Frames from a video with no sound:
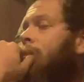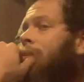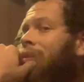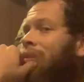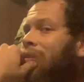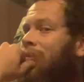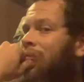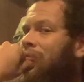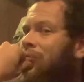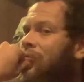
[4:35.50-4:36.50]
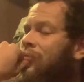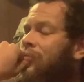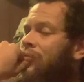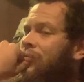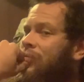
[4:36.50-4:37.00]

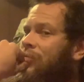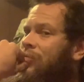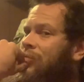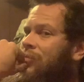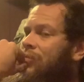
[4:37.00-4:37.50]
Nobody speaks.